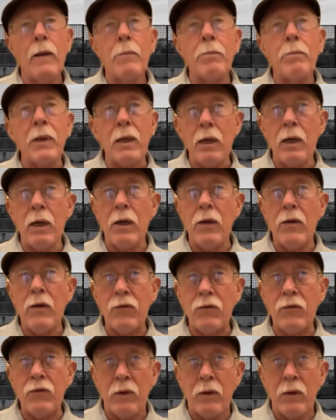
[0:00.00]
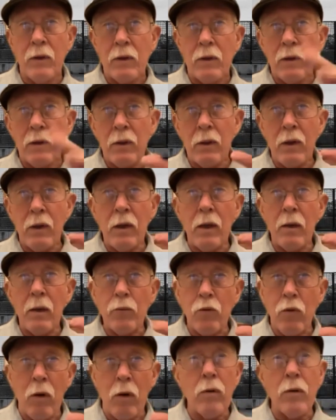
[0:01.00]
because
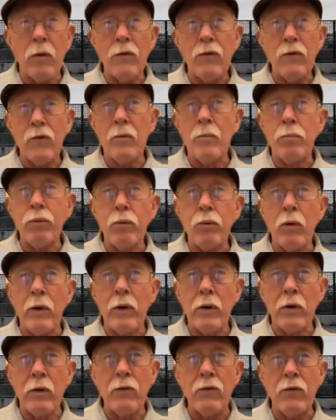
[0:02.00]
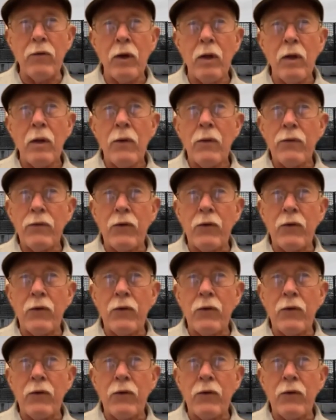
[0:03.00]
um, growers and employers